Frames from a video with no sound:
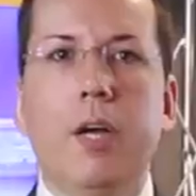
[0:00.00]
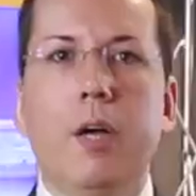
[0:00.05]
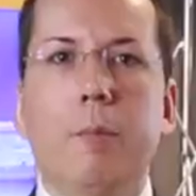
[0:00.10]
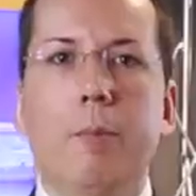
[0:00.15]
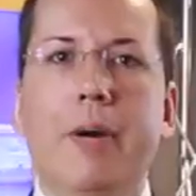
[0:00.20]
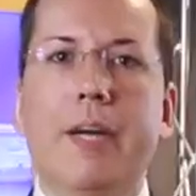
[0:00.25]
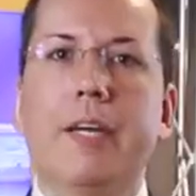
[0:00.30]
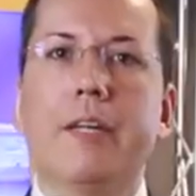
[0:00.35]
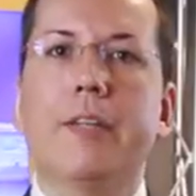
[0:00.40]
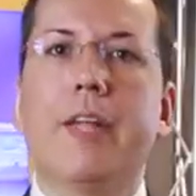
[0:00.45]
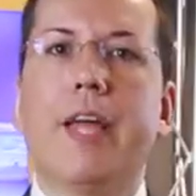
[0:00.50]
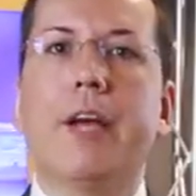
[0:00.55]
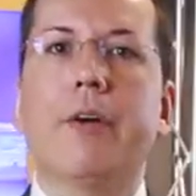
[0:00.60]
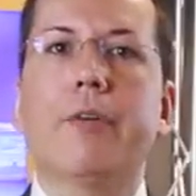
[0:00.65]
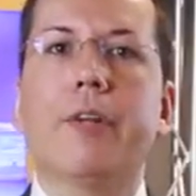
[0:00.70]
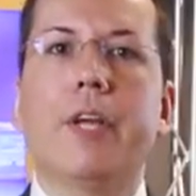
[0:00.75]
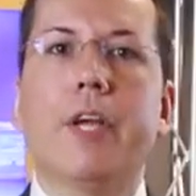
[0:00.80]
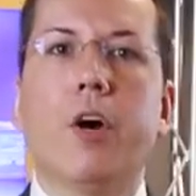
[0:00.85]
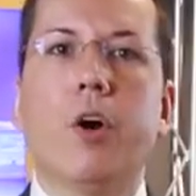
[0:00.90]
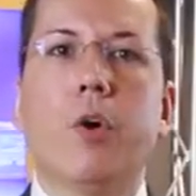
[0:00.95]

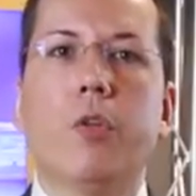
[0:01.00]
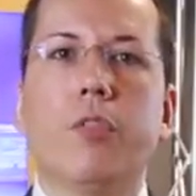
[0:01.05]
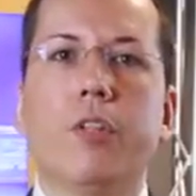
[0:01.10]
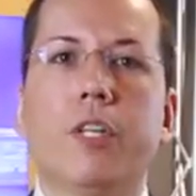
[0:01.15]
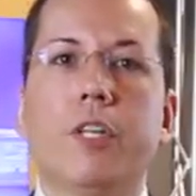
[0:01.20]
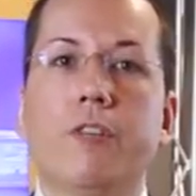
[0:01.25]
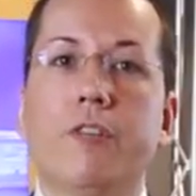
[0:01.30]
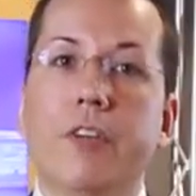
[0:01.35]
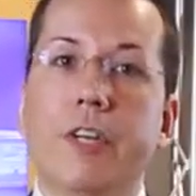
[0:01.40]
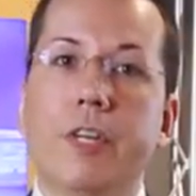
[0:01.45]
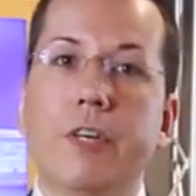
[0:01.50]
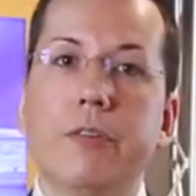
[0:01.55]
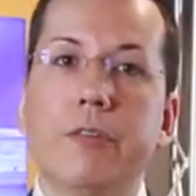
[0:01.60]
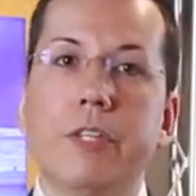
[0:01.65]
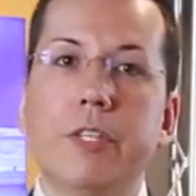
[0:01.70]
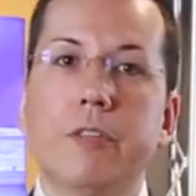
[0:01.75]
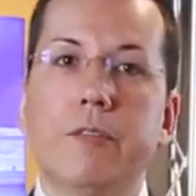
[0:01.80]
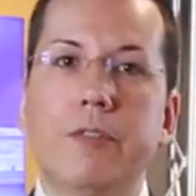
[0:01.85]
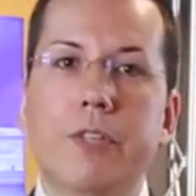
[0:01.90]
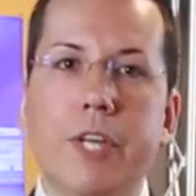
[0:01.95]
McEldowney, on the
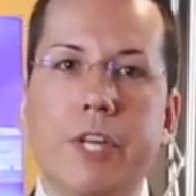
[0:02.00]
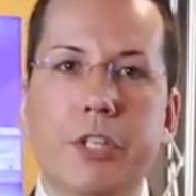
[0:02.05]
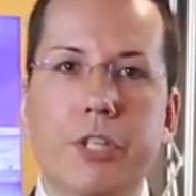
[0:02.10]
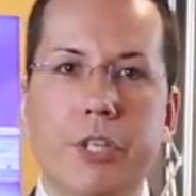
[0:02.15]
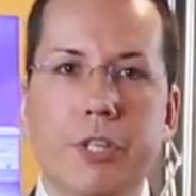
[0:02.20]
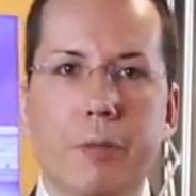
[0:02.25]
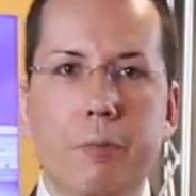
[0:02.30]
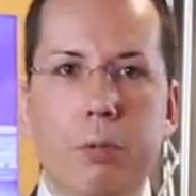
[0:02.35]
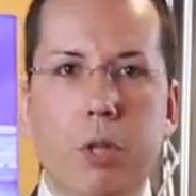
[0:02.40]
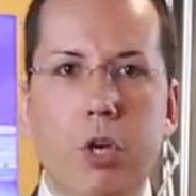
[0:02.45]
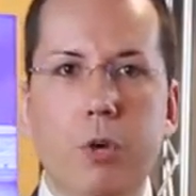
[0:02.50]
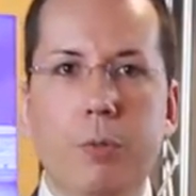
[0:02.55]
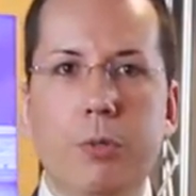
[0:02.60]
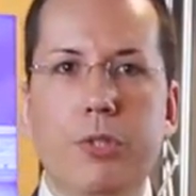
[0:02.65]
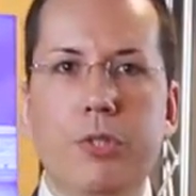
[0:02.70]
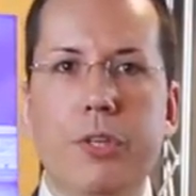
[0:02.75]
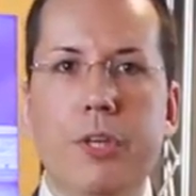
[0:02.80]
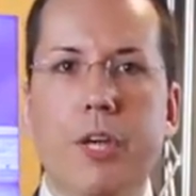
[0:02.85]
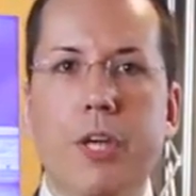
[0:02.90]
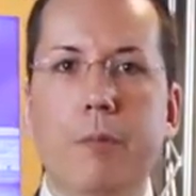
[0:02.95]
difficulties of teaching
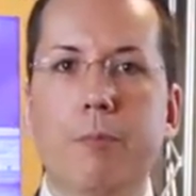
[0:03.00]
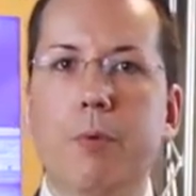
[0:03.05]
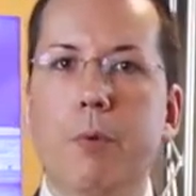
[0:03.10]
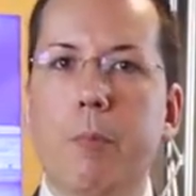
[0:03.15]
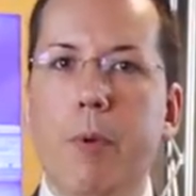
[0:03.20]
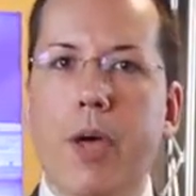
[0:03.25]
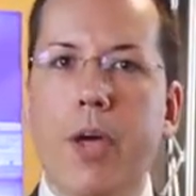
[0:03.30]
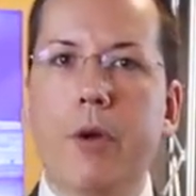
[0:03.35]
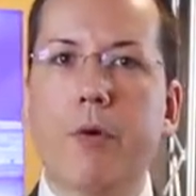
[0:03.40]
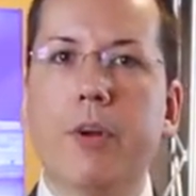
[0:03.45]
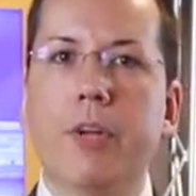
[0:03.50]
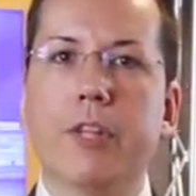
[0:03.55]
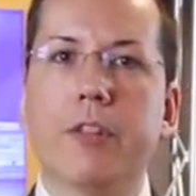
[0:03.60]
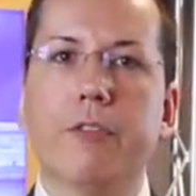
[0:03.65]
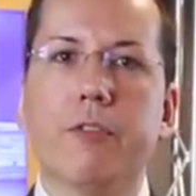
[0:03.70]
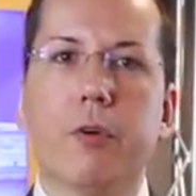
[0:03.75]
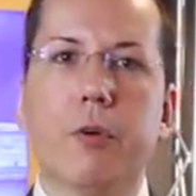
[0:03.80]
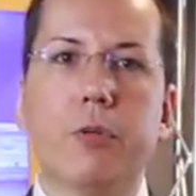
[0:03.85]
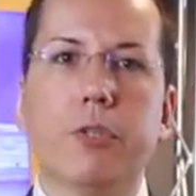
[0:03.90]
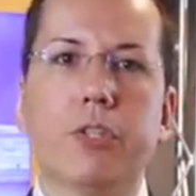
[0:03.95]
diplomacy and preparing the
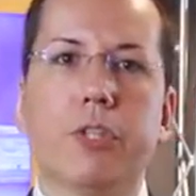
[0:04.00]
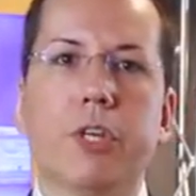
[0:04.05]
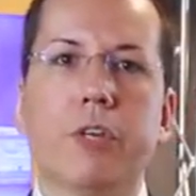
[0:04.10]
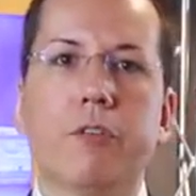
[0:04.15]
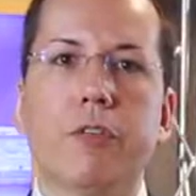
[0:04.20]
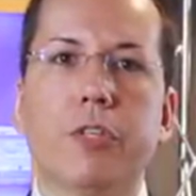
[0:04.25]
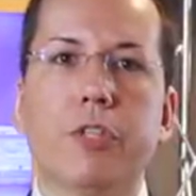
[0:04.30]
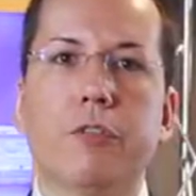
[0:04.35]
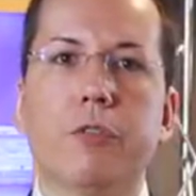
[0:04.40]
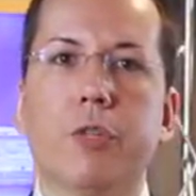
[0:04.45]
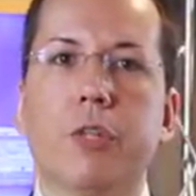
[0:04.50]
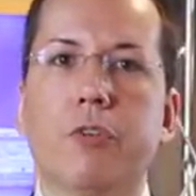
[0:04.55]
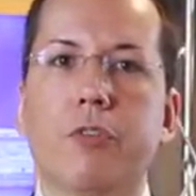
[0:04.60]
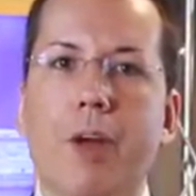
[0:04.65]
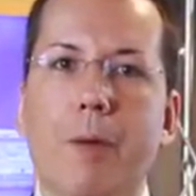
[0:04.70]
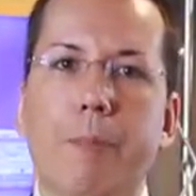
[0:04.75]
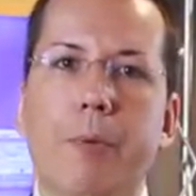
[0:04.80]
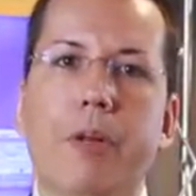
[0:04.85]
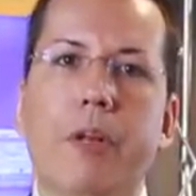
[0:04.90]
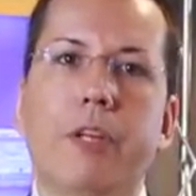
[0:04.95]
Foreign Service for the
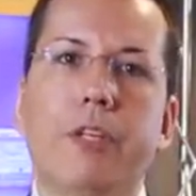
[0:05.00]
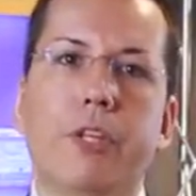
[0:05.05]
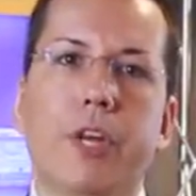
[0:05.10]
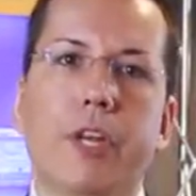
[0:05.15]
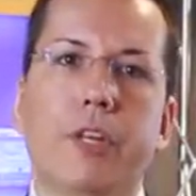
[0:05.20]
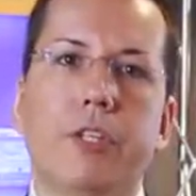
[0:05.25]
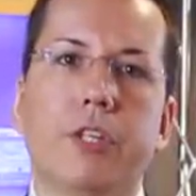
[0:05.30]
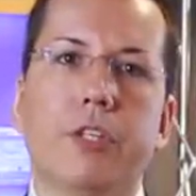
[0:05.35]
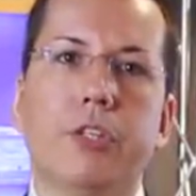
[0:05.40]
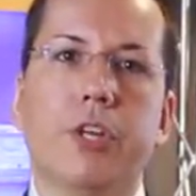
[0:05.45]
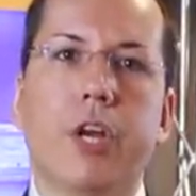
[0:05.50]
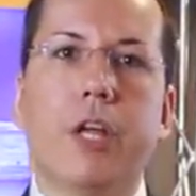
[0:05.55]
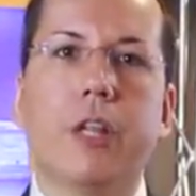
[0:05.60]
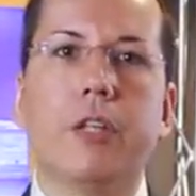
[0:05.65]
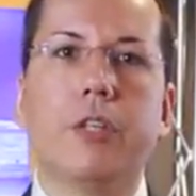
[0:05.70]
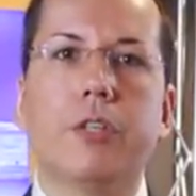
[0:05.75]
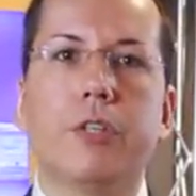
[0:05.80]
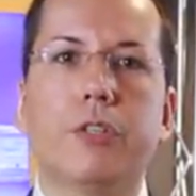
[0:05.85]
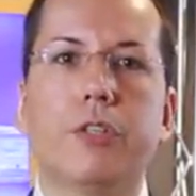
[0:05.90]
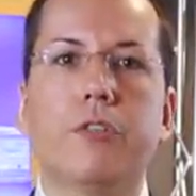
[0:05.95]
rapidly changing
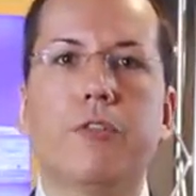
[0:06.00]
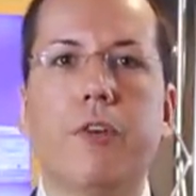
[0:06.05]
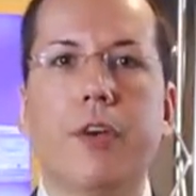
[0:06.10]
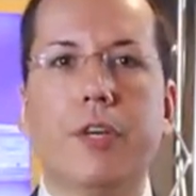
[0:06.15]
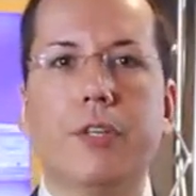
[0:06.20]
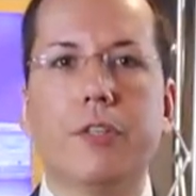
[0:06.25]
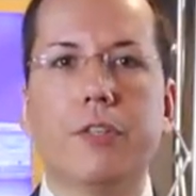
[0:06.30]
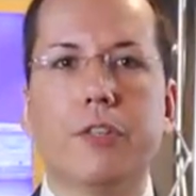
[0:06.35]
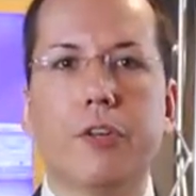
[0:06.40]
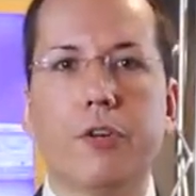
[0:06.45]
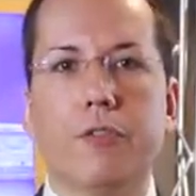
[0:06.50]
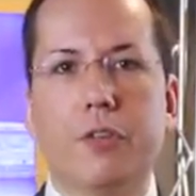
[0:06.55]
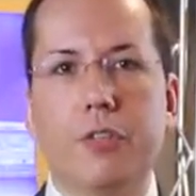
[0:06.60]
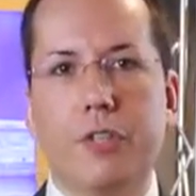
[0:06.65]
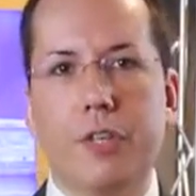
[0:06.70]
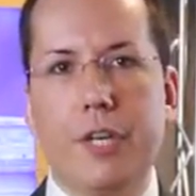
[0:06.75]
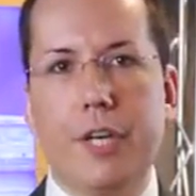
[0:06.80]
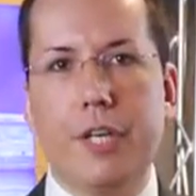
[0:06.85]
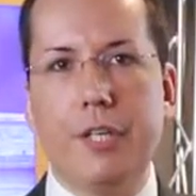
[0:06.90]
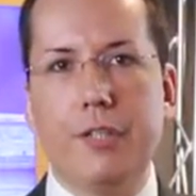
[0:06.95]
challenges it faces
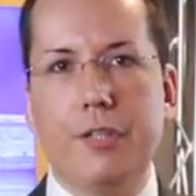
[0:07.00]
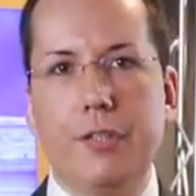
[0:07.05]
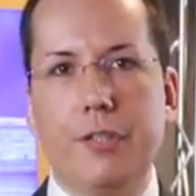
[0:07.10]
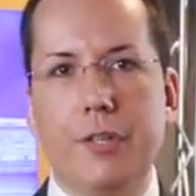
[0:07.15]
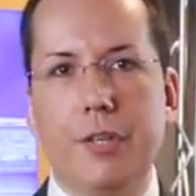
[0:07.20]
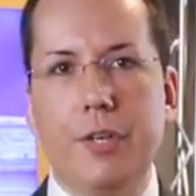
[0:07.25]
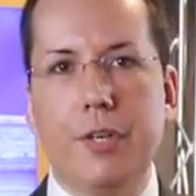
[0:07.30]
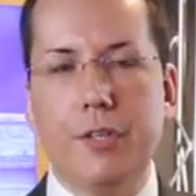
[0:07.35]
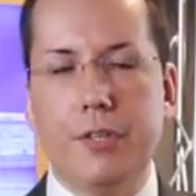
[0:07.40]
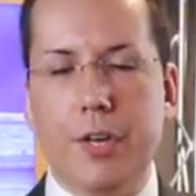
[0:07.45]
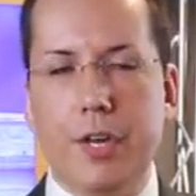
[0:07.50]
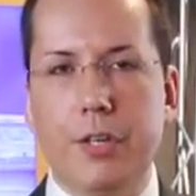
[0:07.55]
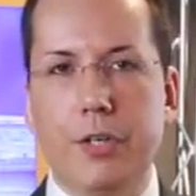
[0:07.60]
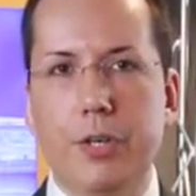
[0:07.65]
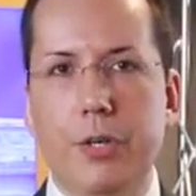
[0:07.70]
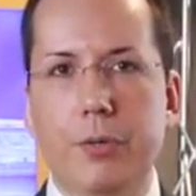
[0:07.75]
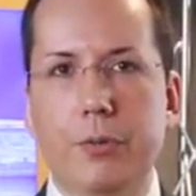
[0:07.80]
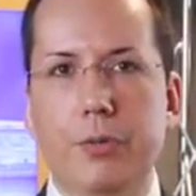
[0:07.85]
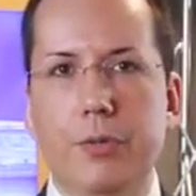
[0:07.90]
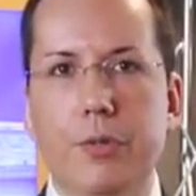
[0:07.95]
overseas. Stay
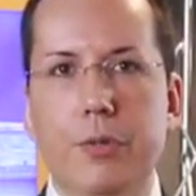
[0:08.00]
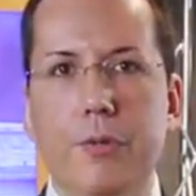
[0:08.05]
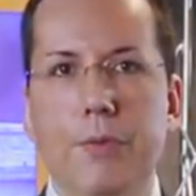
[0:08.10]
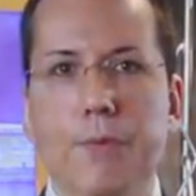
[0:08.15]
tuned.